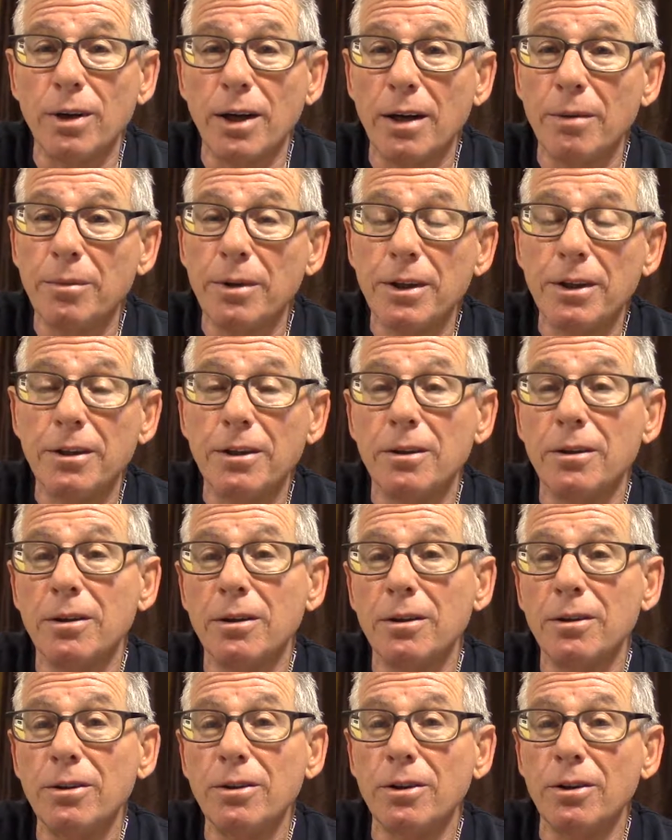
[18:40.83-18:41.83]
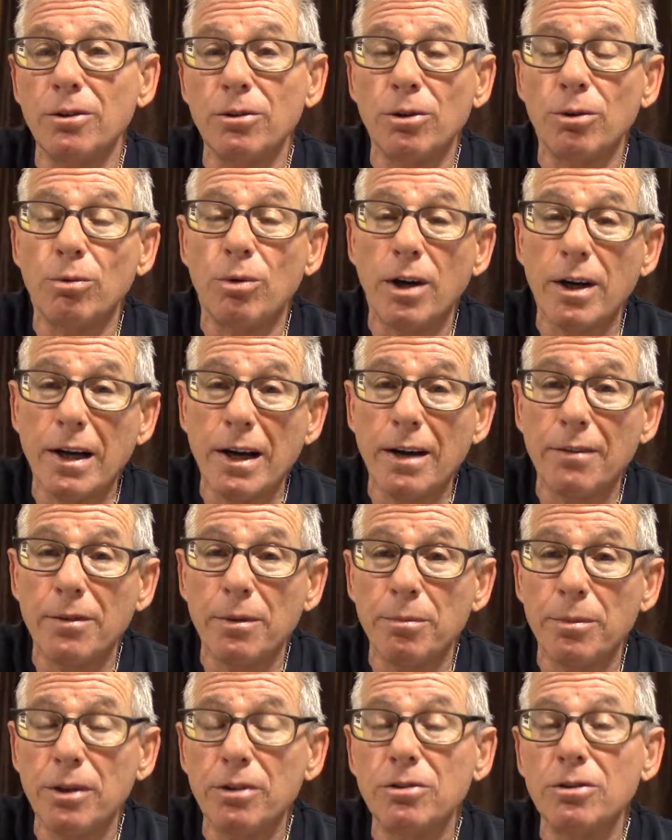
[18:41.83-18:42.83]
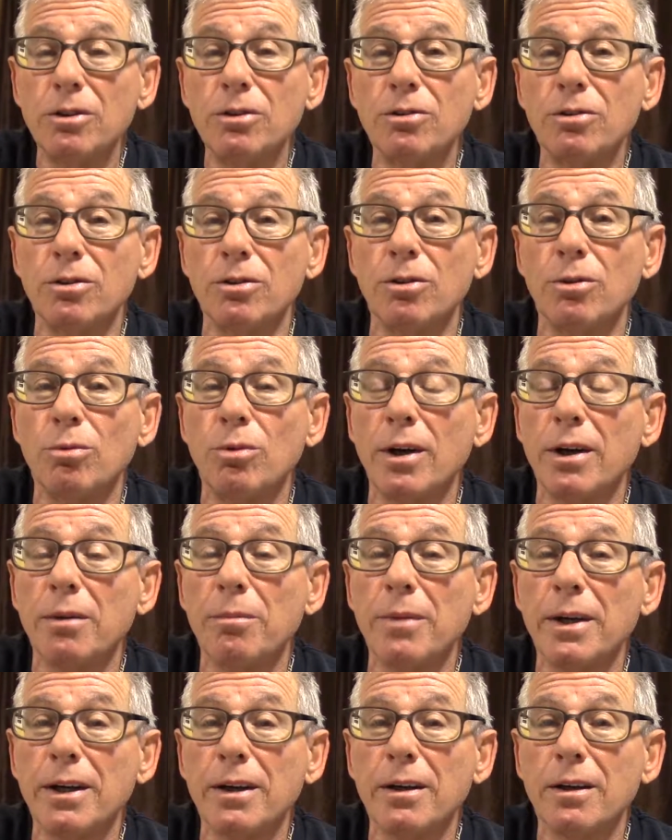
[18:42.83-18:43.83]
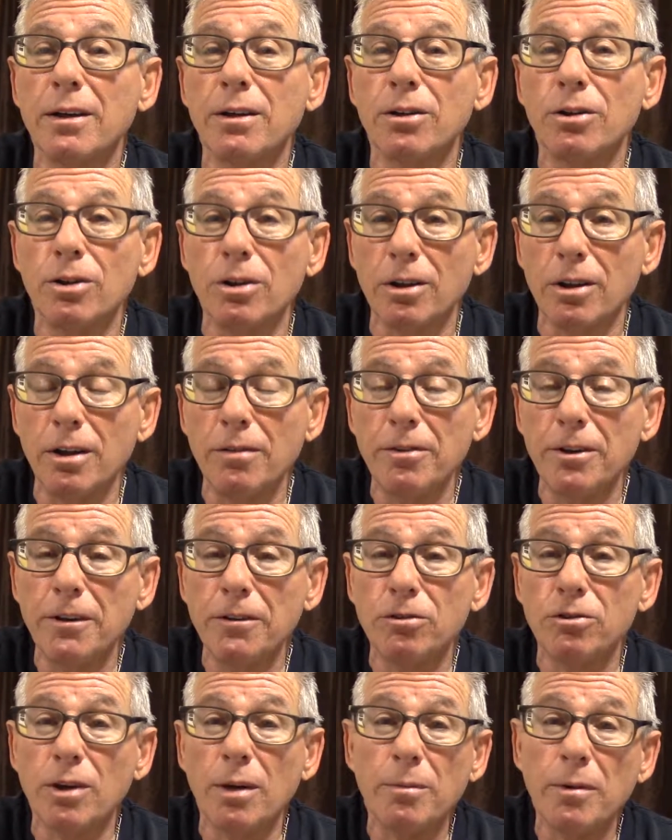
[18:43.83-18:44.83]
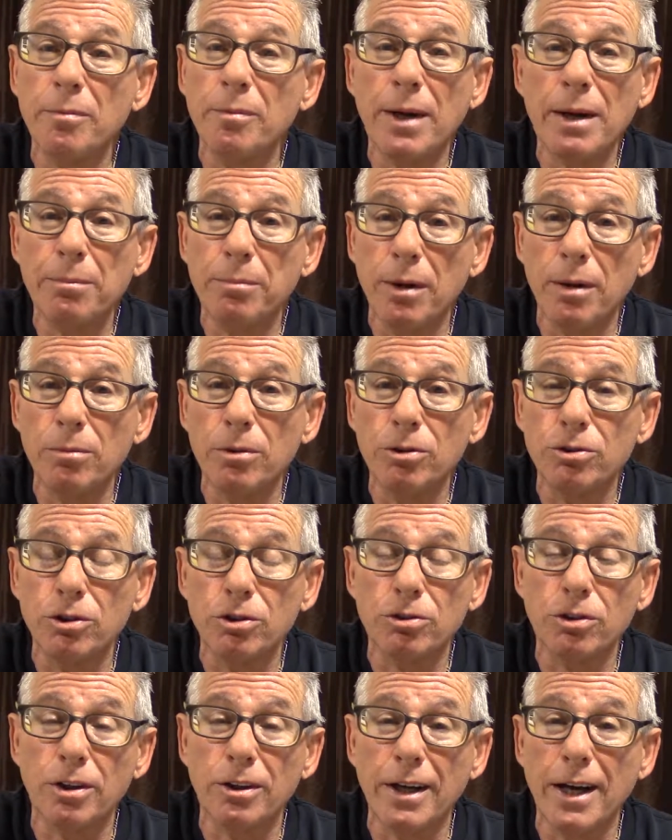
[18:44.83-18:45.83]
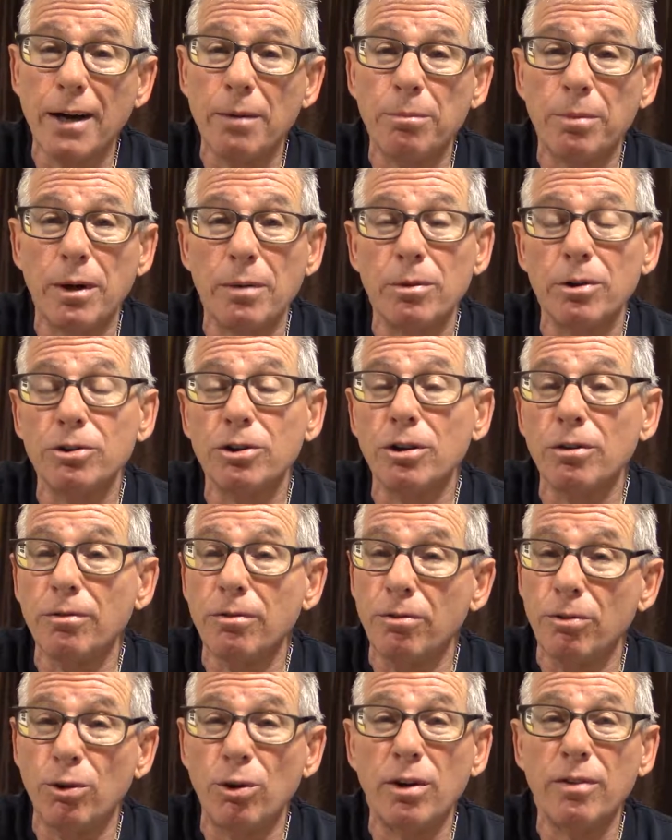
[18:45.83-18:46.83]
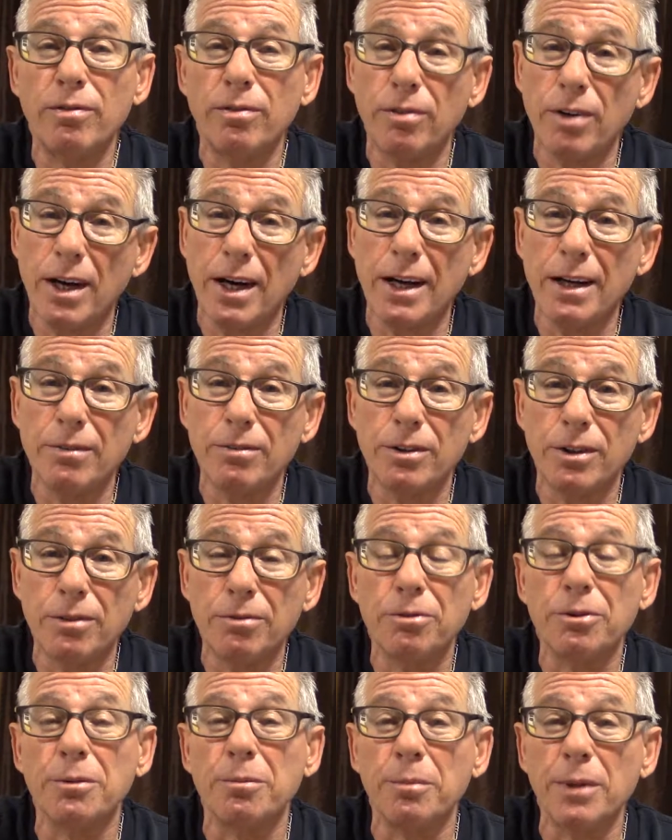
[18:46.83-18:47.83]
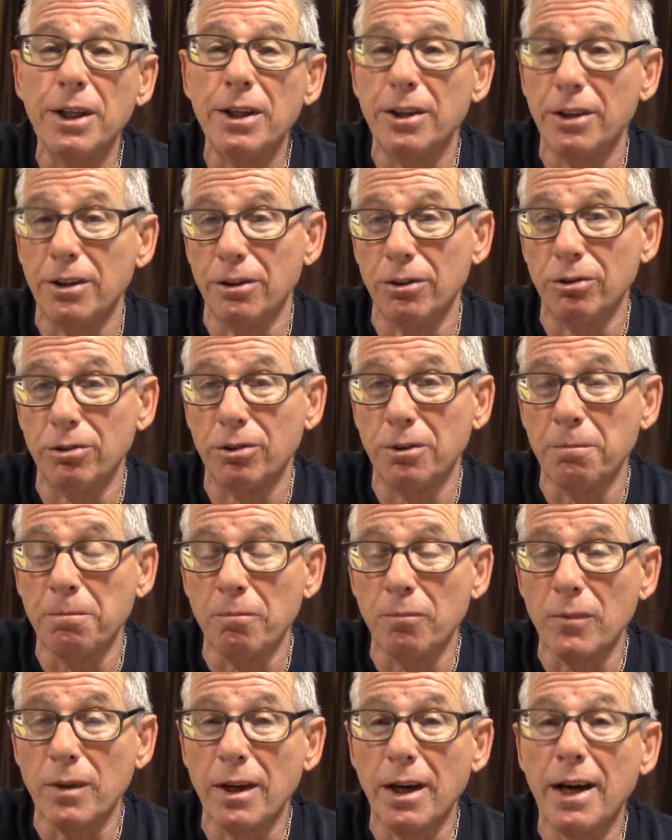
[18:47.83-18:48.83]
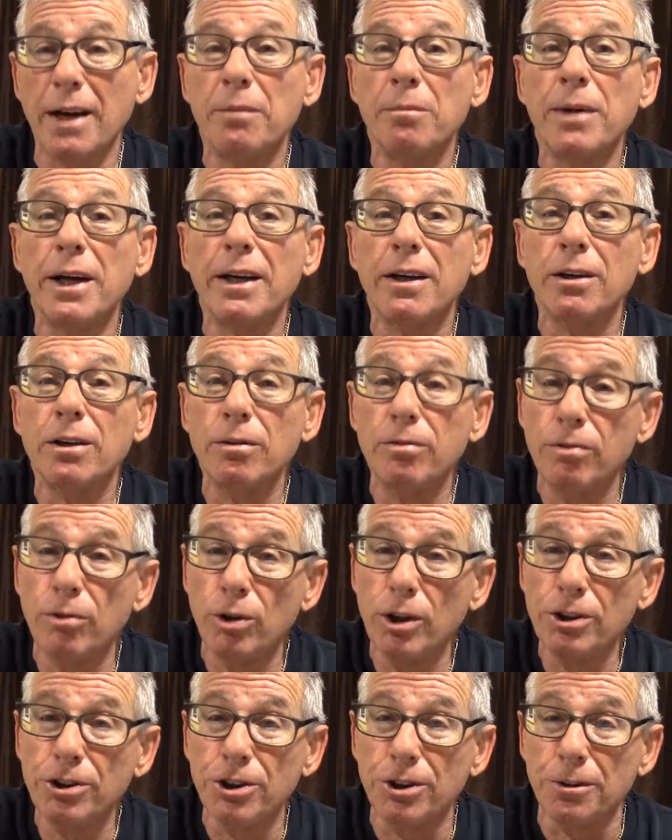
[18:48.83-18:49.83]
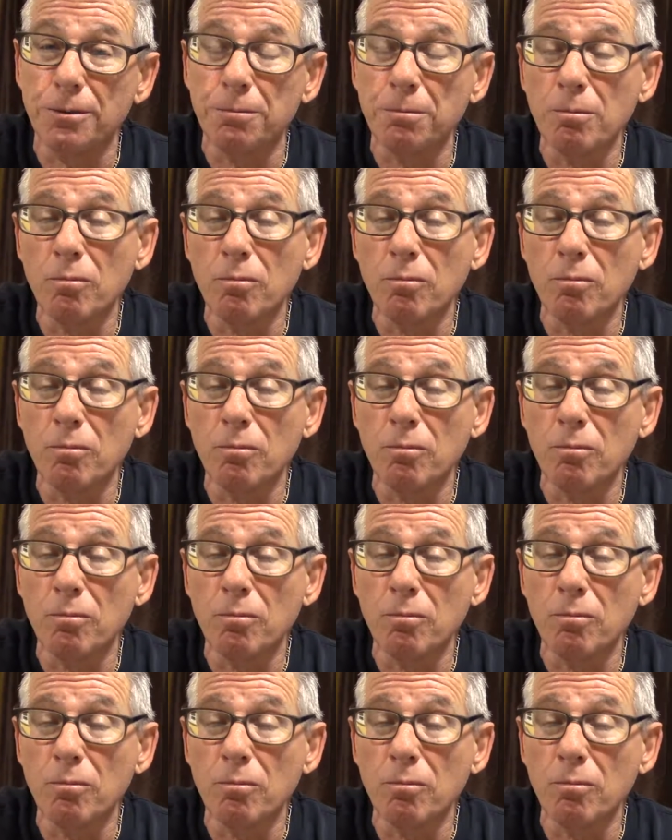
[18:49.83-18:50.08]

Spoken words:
I mean, you want to have a business and you want to make a good living. Some of my publishers are now publishing 4 or 5 different medias and making a fortune.